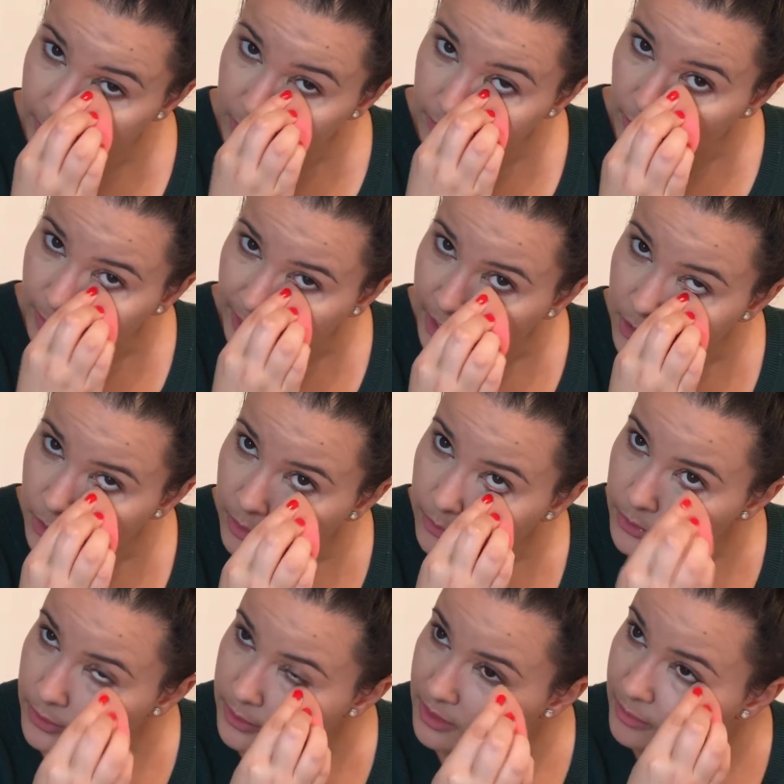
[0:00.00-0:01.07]
beautiful, but I knew I
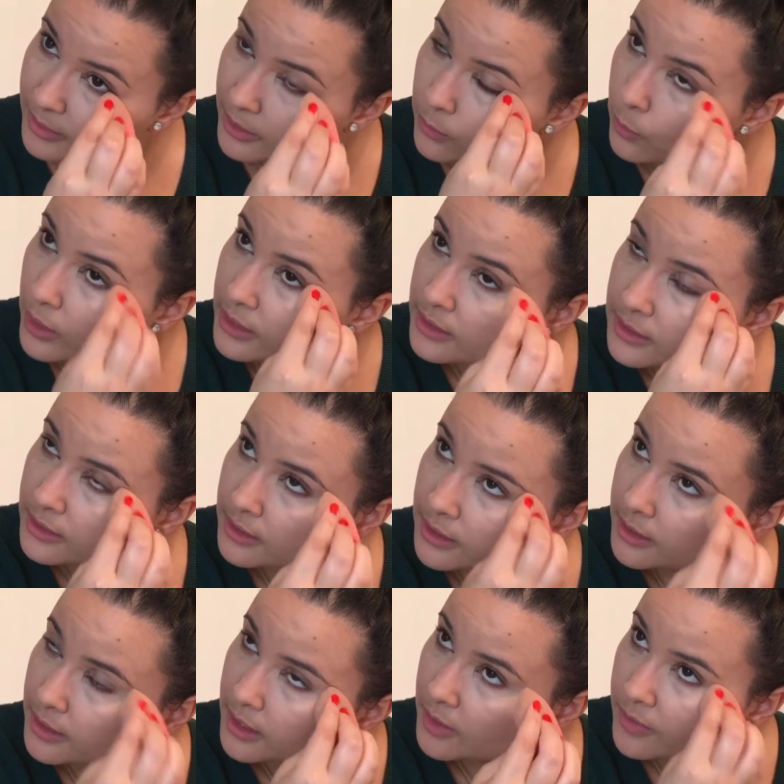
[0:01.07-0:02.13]
would use them like once
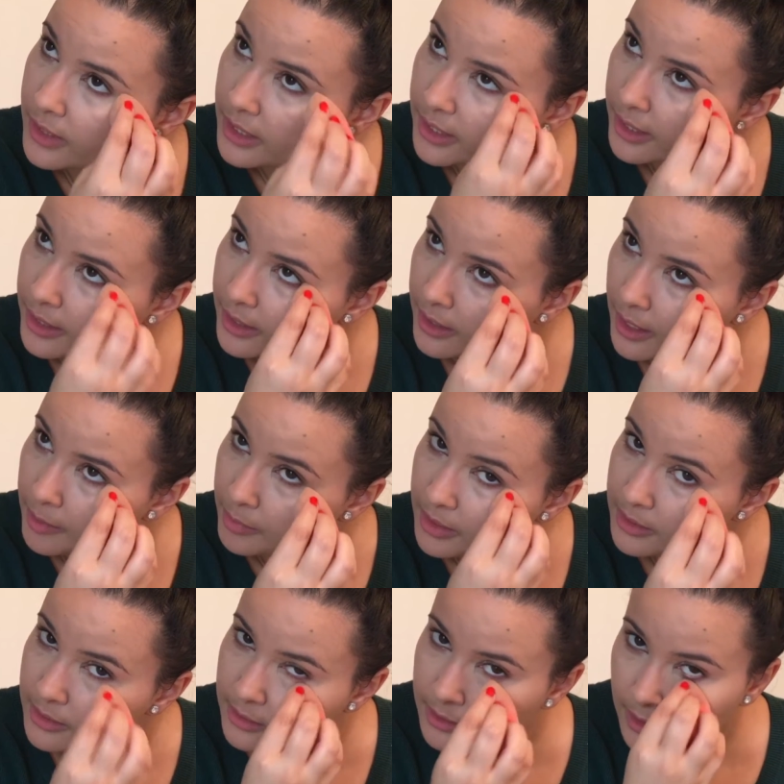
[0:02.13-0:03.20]
every like 8
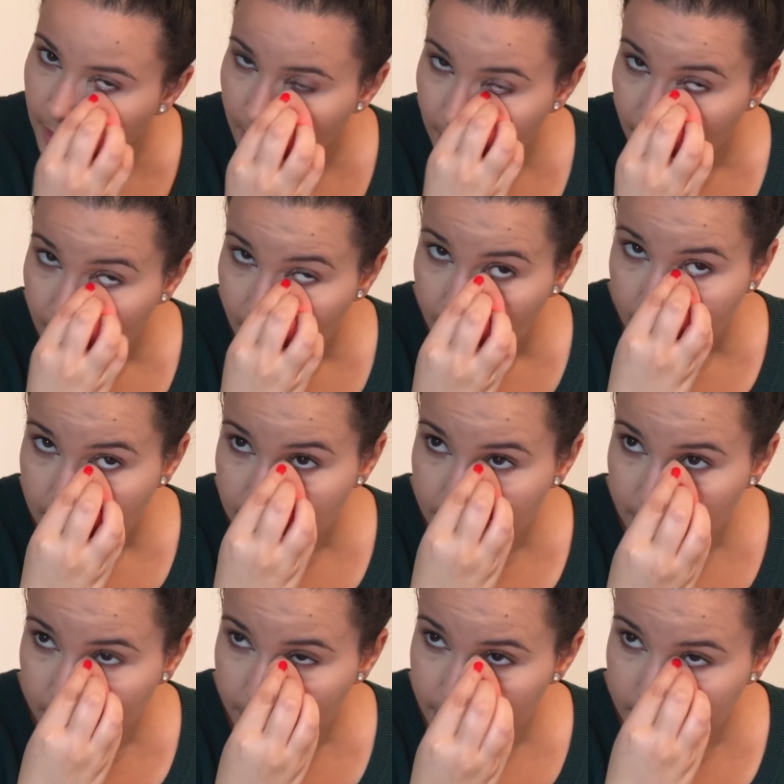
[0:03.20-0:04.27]
months.
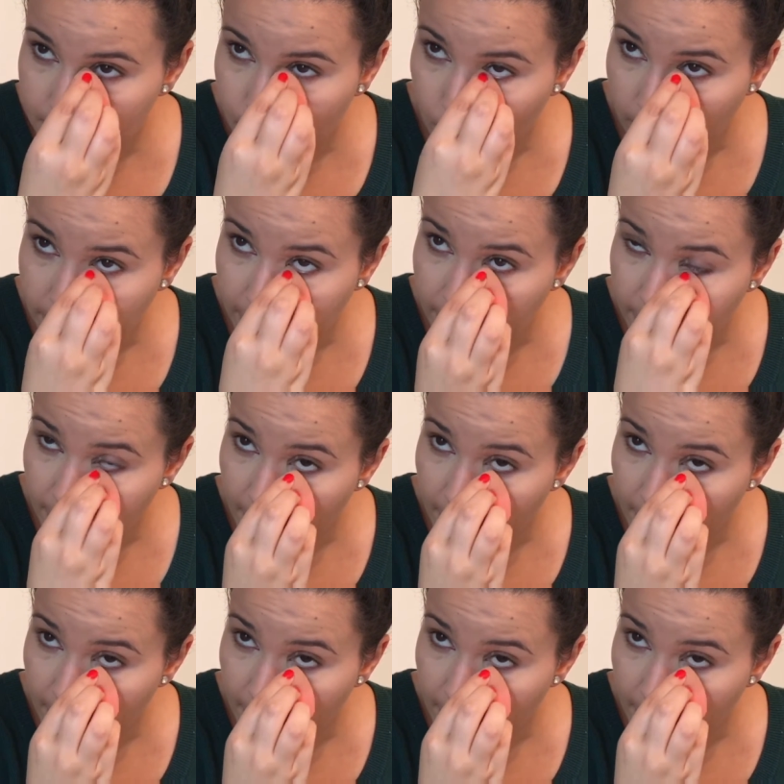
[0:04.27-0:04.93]
So what's the point in